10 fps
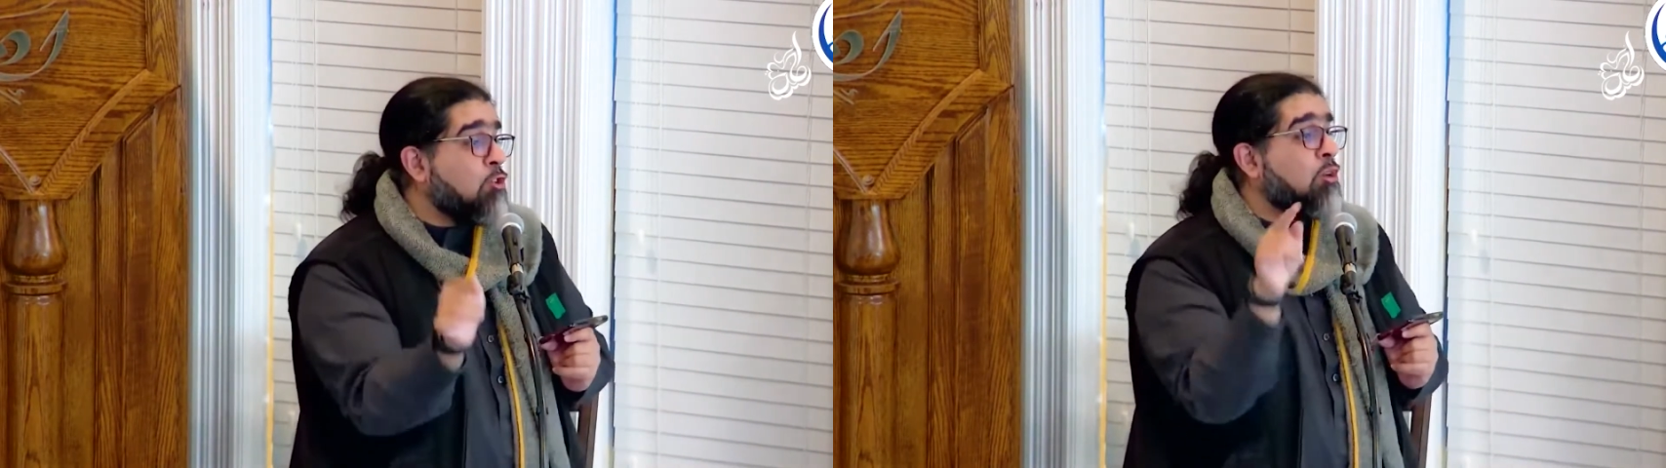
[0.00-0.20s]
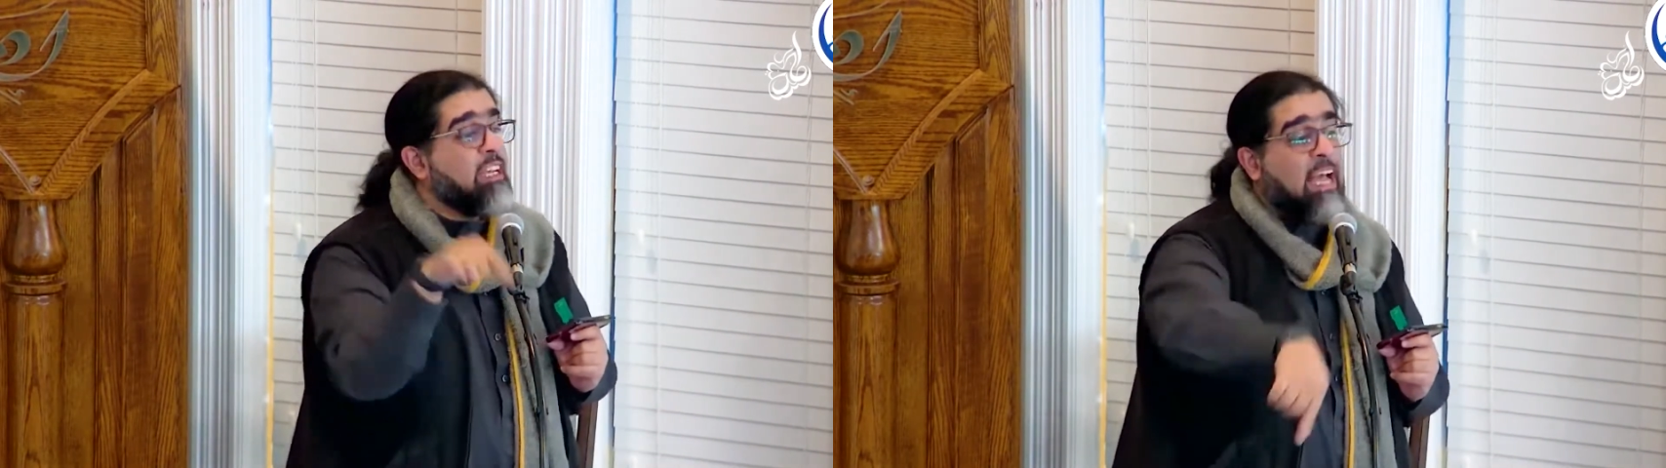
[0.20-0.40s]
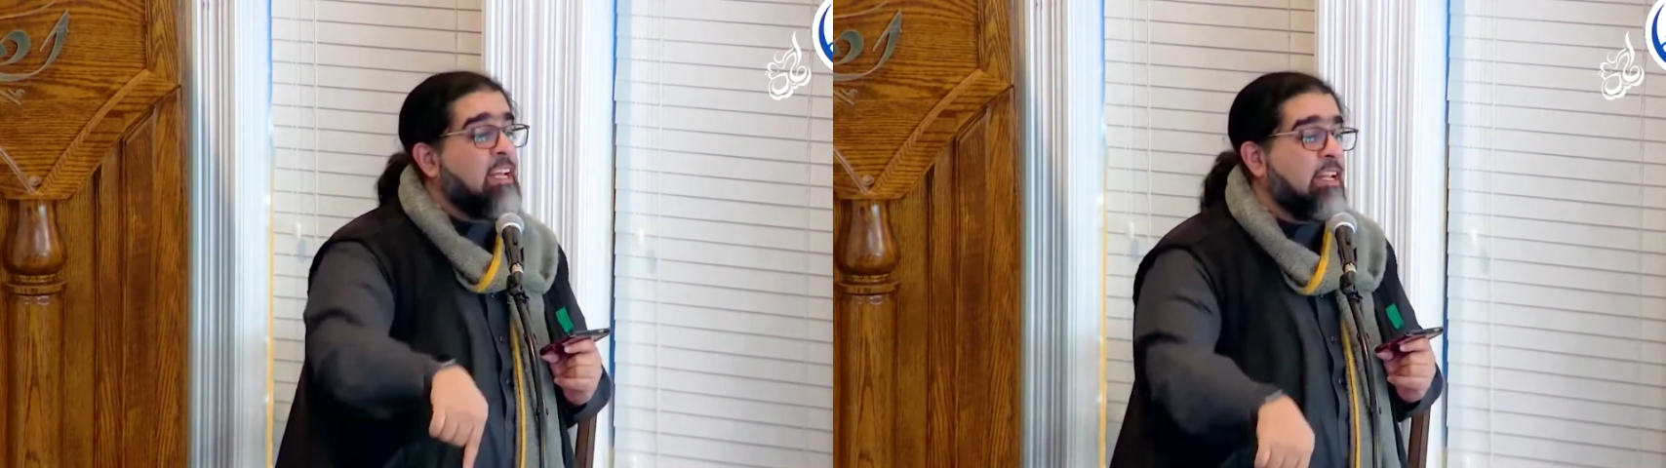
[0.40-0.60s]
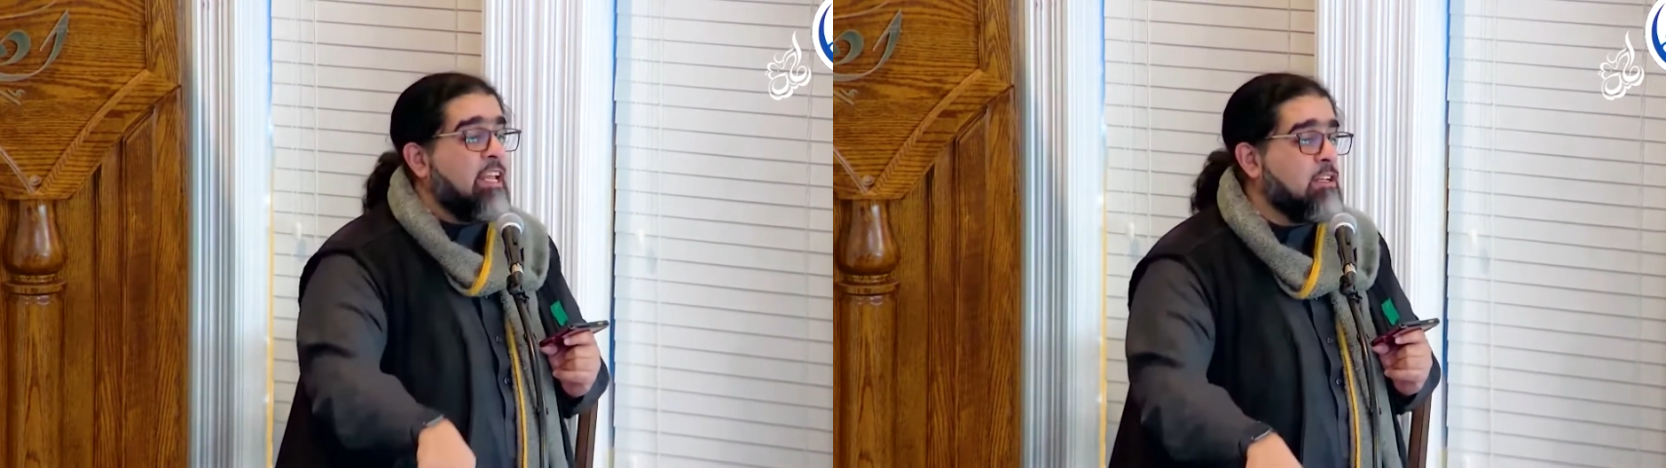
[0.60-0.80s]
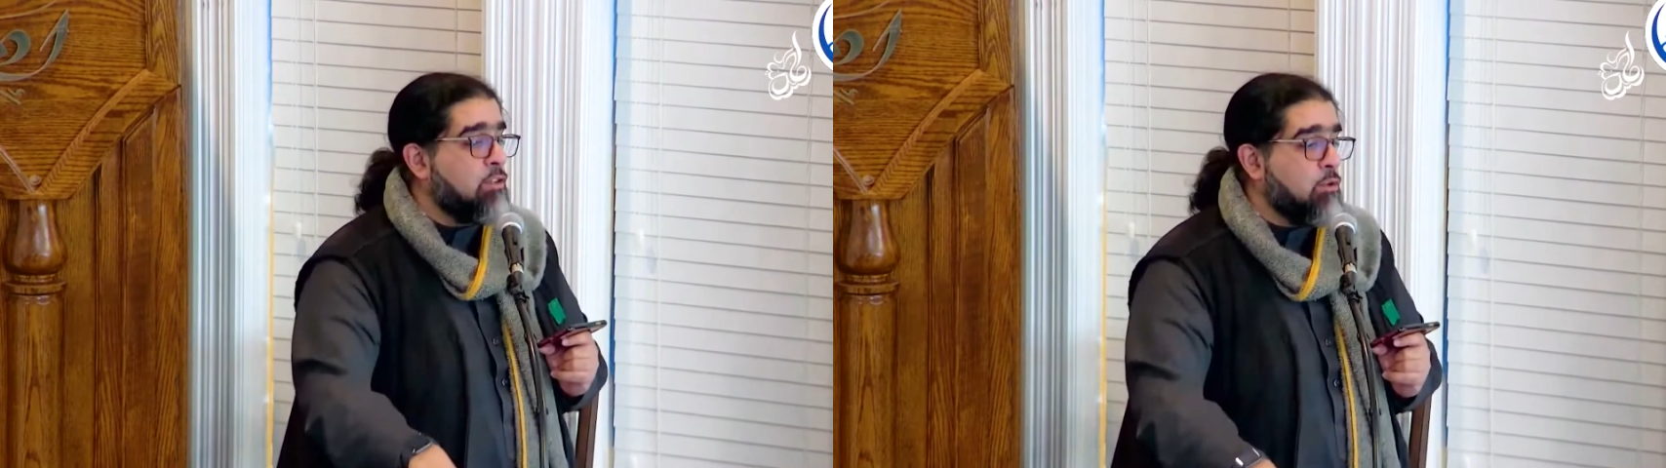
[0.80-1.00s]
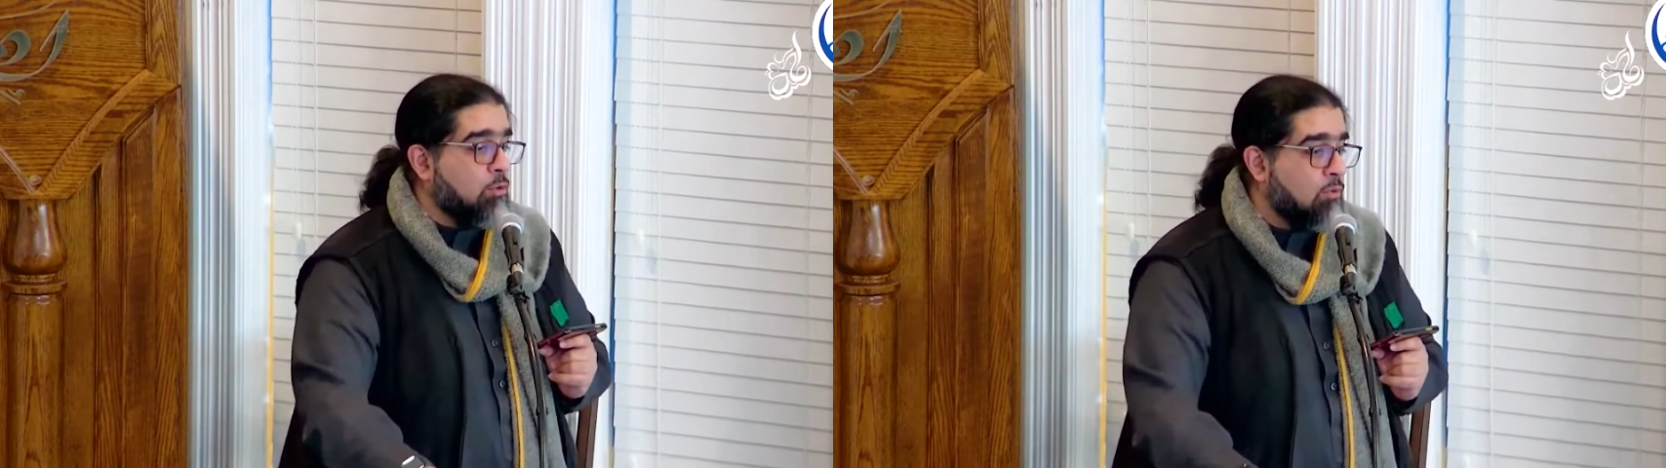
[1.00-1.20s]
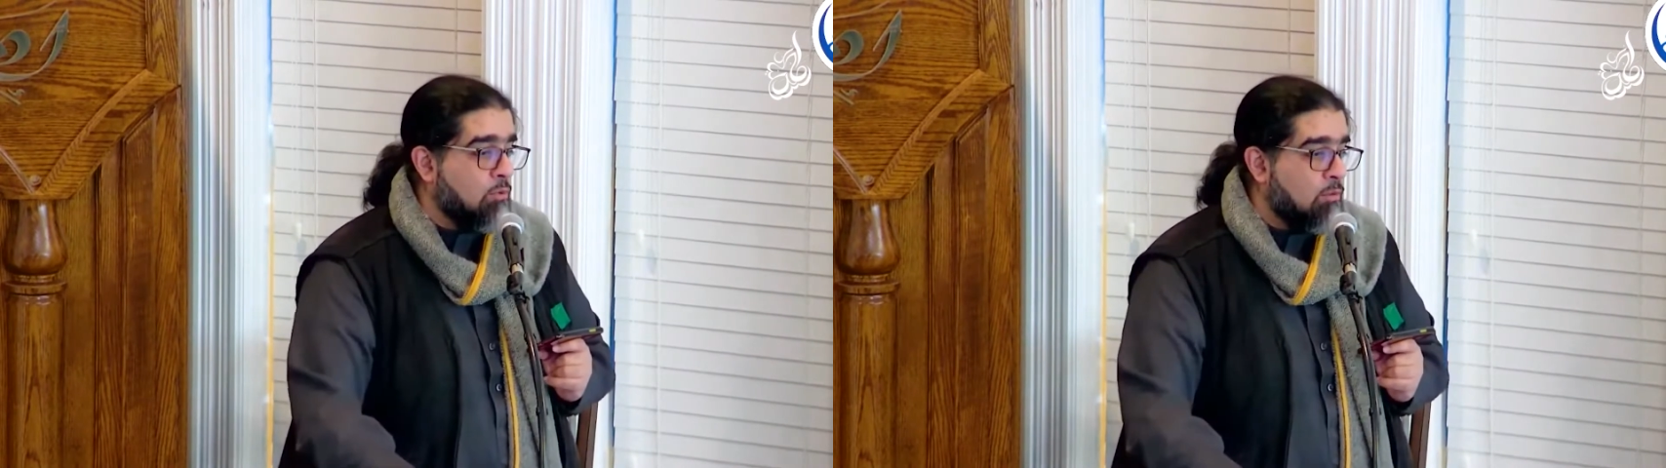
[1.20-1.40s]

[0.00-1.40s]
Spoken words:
to get into.